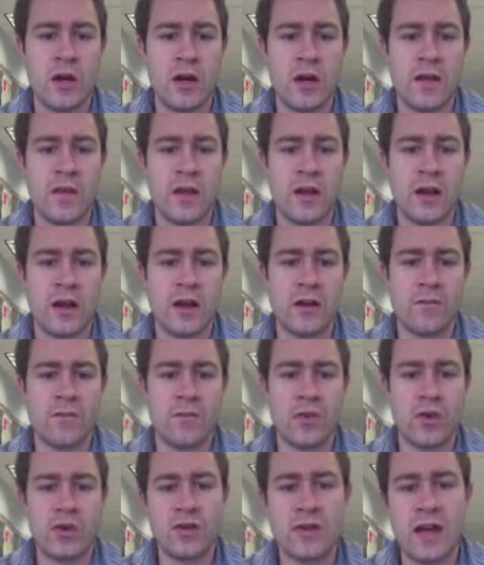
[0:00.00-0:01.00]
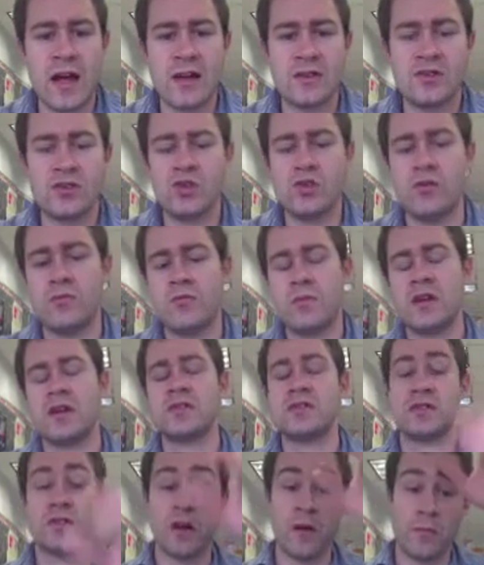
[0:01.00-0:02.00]
And then I convert that to a
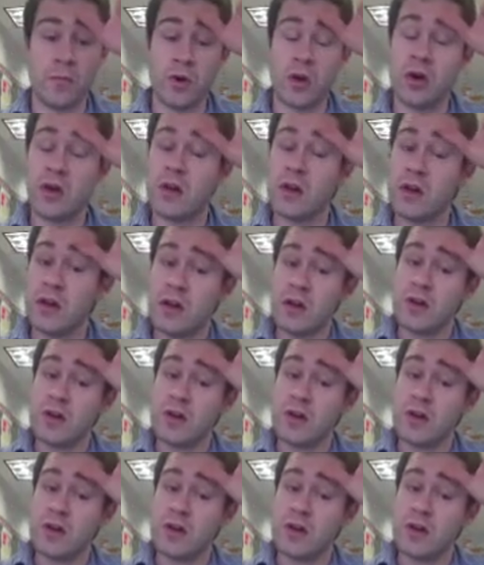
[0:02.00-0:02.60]
mixed number.